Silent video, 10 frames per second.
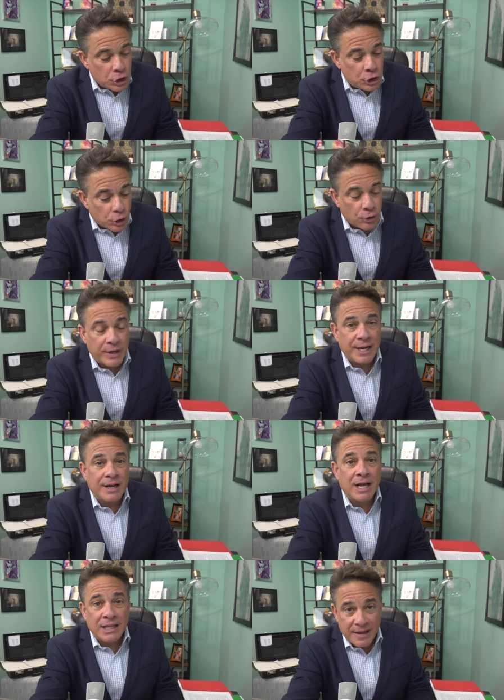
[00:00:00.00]

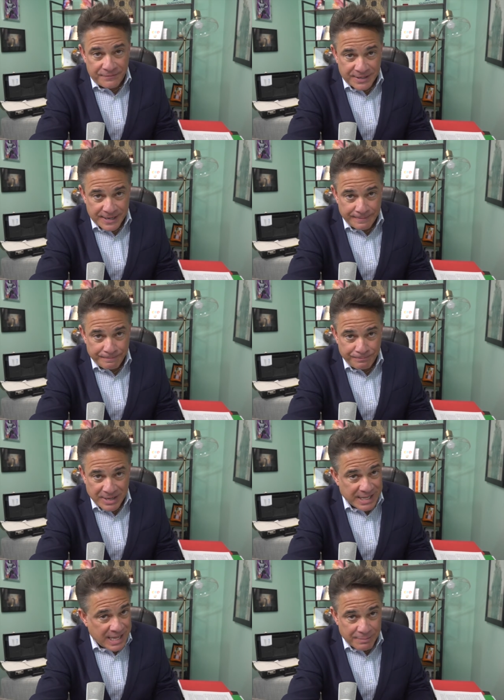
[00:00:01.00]
during a lifetime.
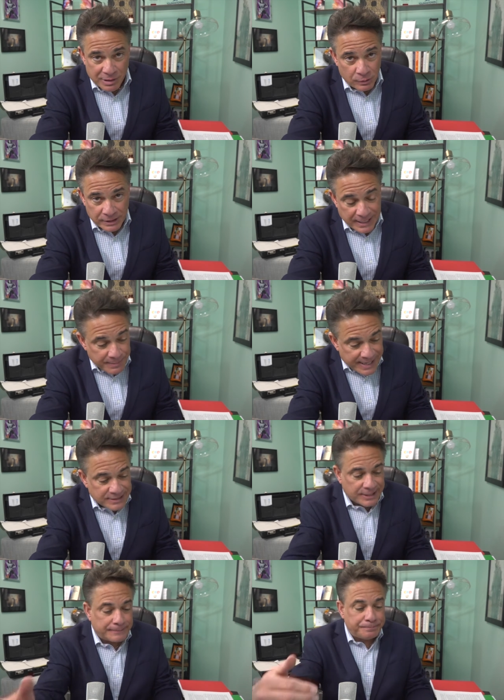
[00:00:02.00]
That's absolutely
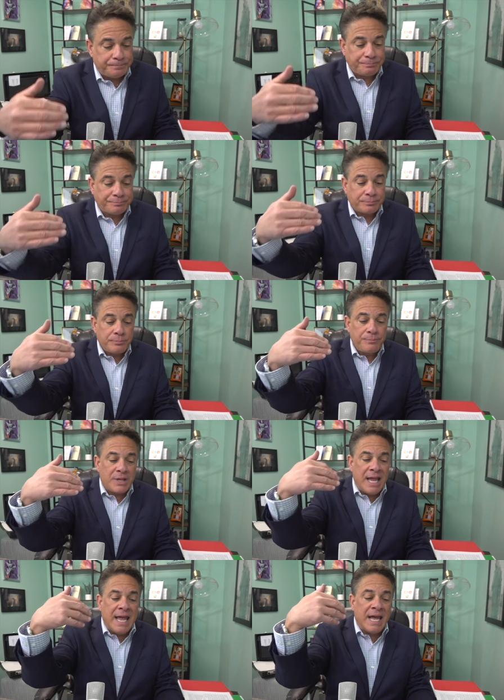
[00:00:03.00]
amazing.
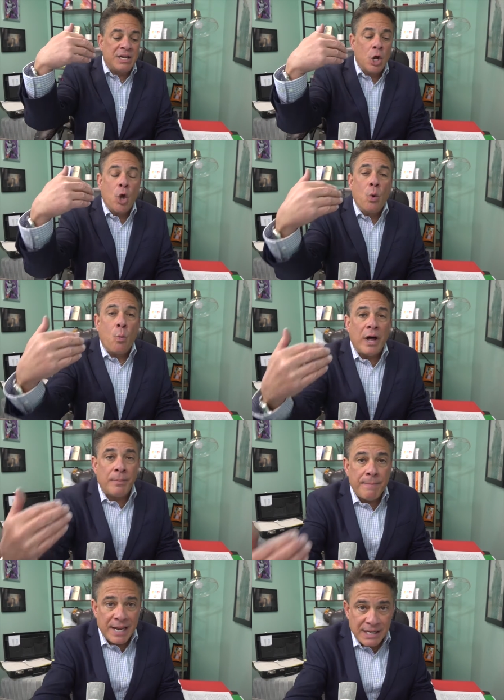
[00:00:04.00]
And while
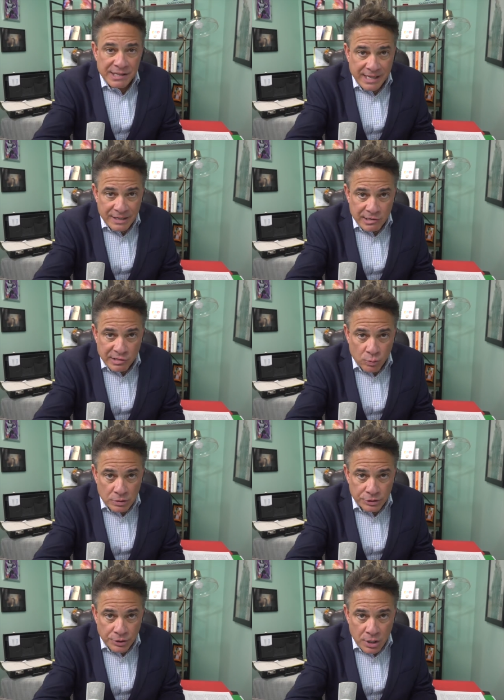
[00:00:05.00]
many skin
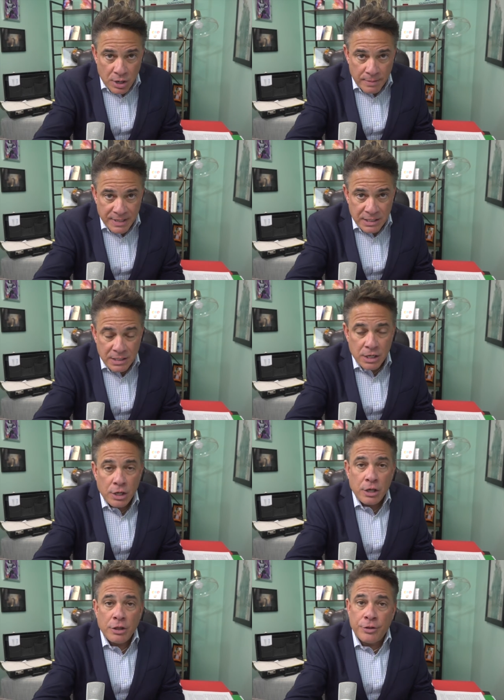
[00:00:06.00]
disorders are common,
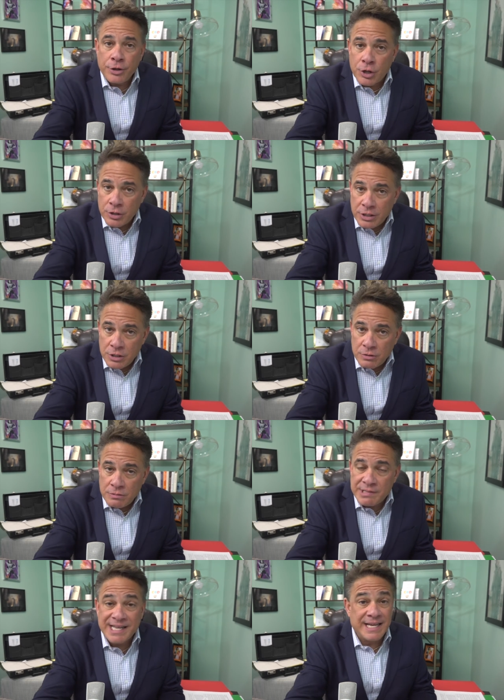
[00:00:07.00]
the good
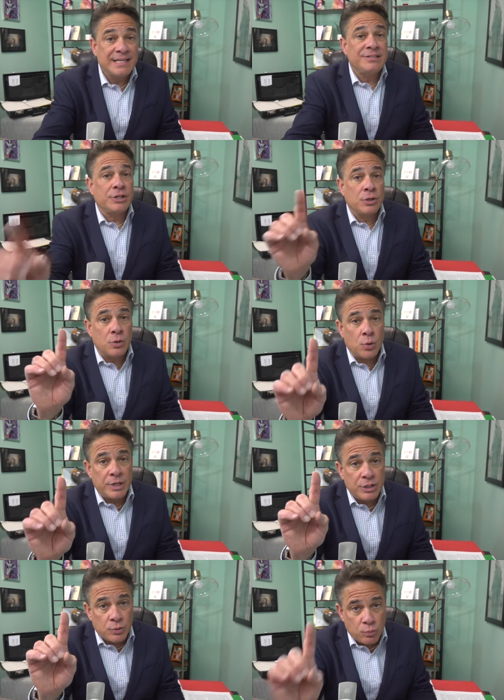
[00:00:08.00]
news is,
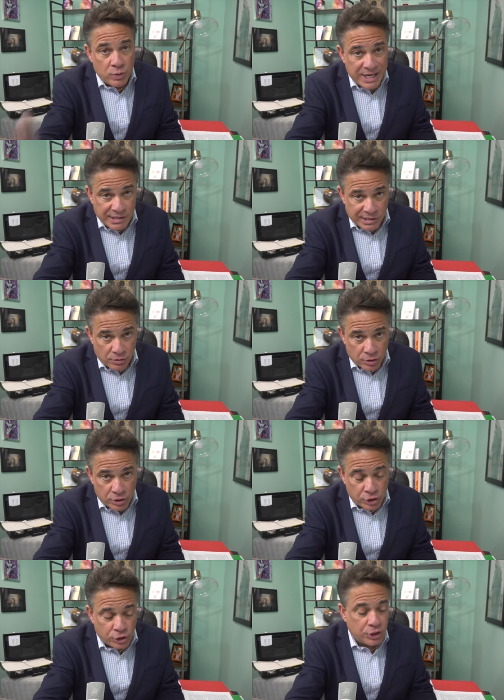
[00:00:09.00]
according to
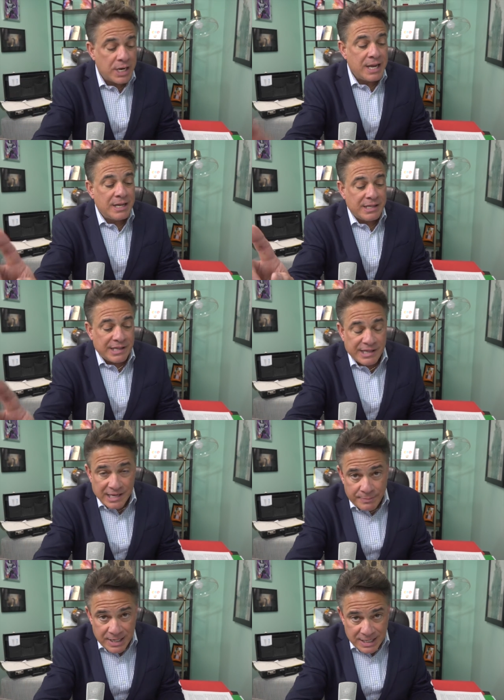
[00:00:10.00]
research,
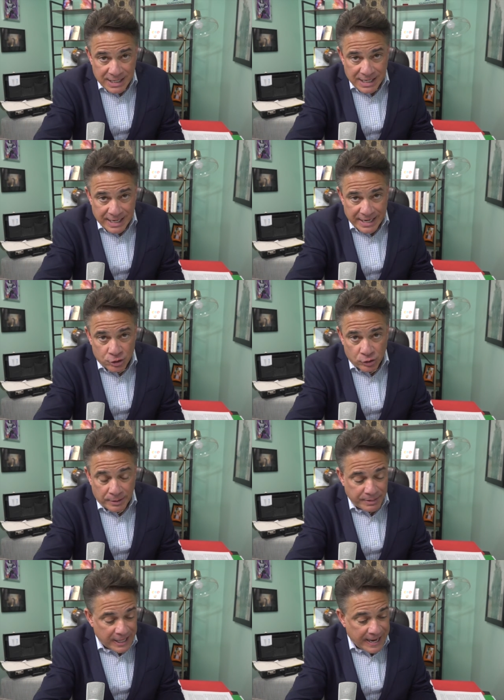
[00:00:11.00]
C B D can actually
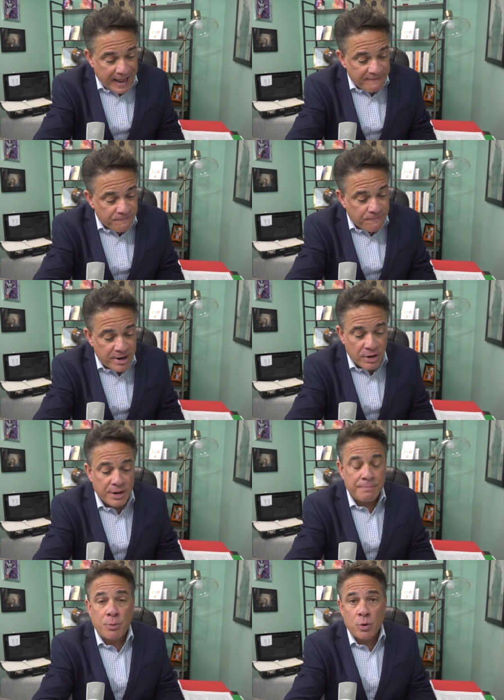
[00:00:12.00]
play a very
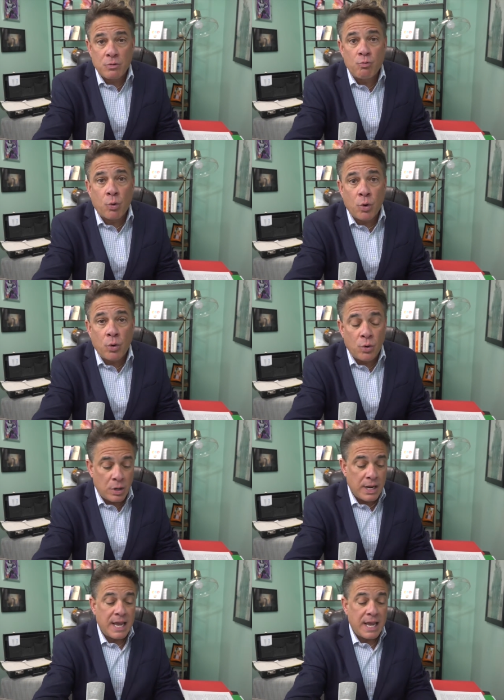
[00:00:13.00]
important role